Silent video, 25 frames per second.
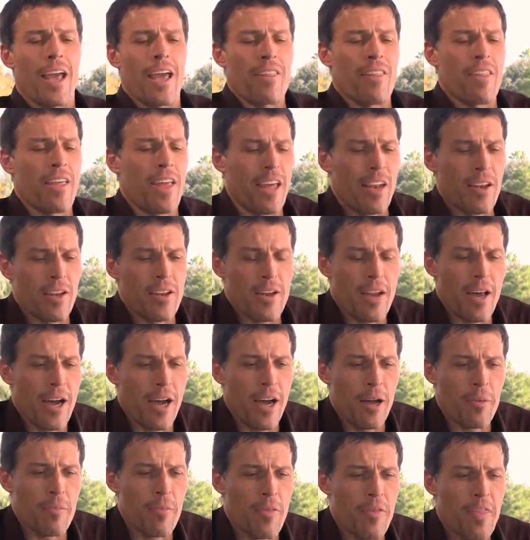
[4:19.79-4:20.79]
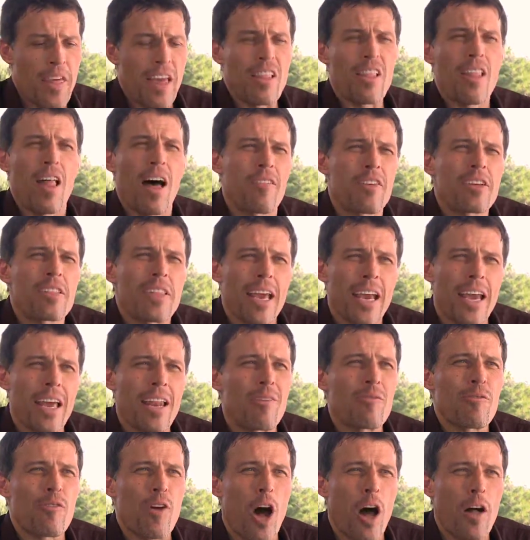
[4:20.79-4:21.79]
And then they love it, they get
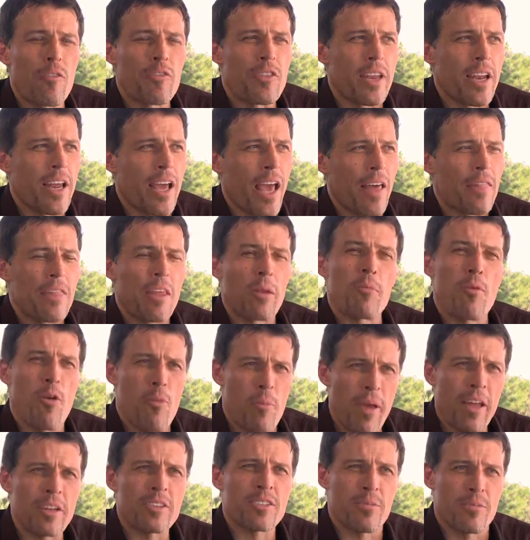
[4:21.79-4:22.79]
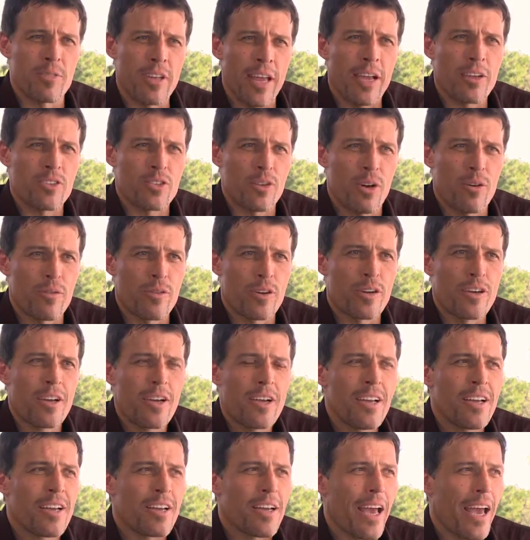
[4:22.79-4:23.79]
involved in it, and then momentum takes over.
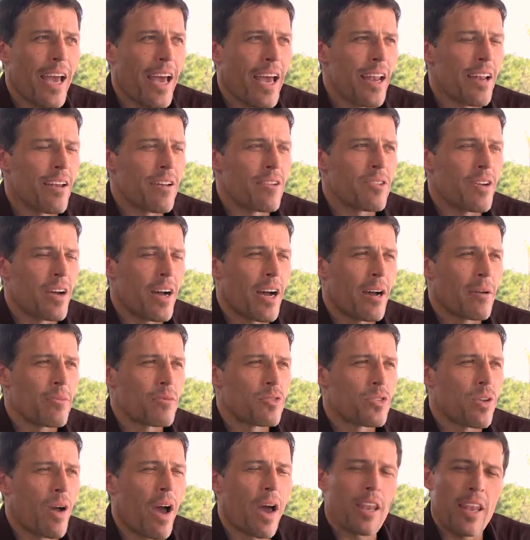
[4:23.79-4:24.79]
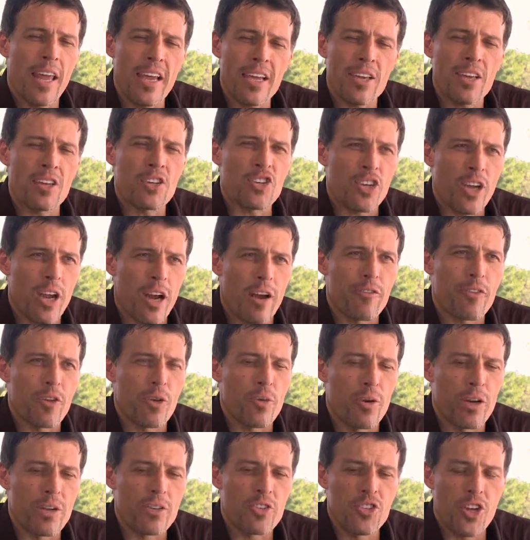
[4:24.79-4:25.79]
And so I'd like you to share, if
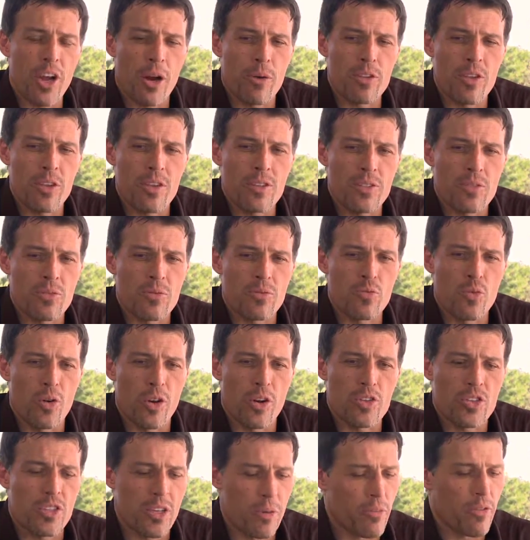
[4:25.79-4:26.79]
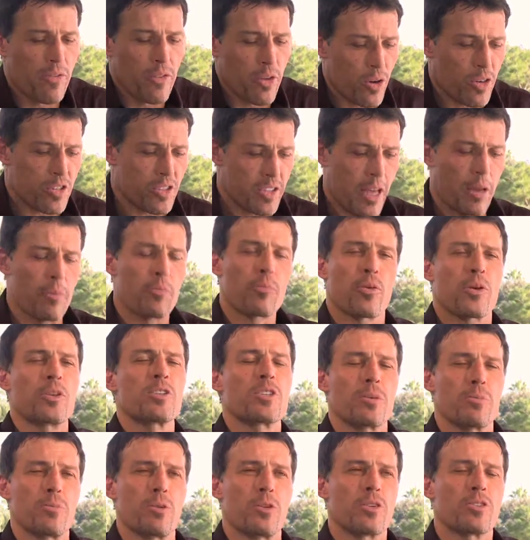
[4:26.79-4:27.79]
you would, share with us what are some of your 10
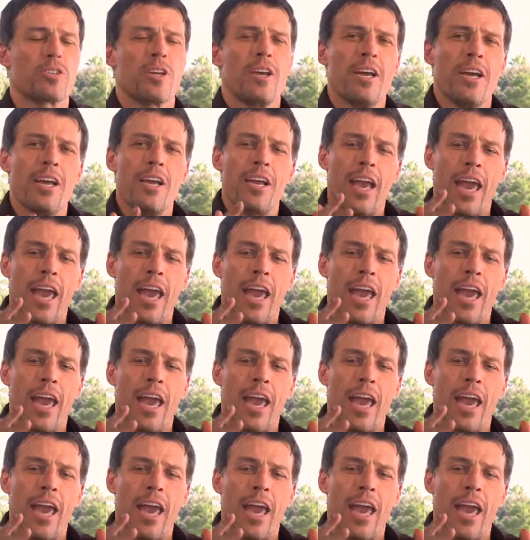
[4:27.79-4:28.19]
principles.